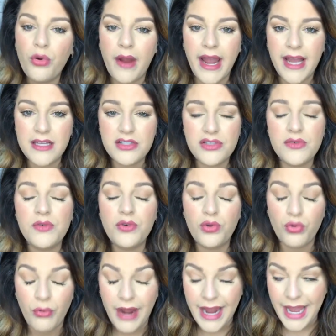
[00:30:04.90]
crash
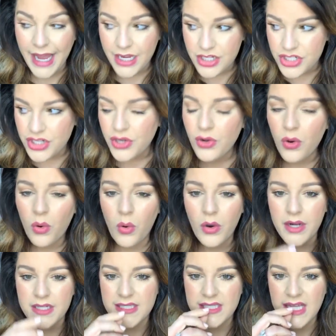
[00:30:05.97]

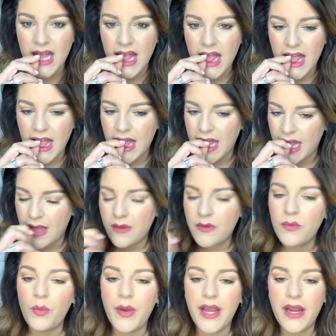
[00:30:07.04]
course
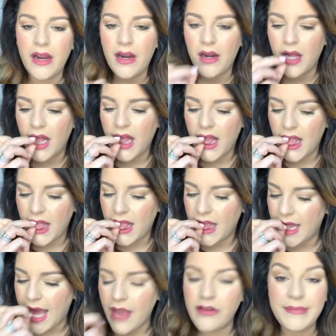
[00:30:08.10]
where
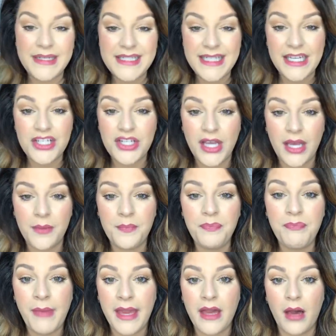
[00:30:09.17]
I will be teaching
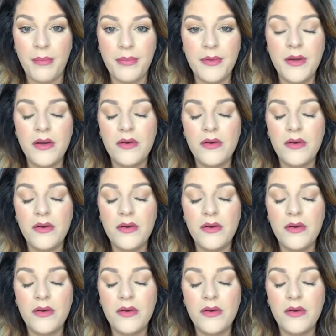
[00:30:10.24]
makeup